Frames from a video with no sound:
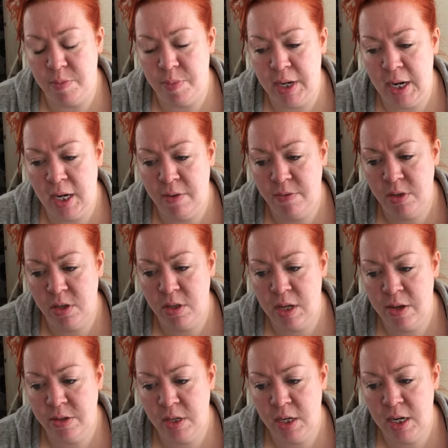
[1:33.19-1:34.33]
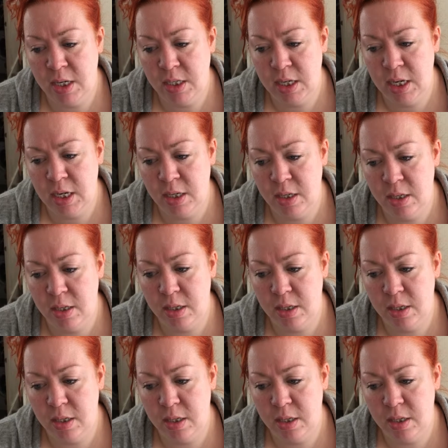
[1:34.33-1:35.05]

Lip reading: beginning of 2018?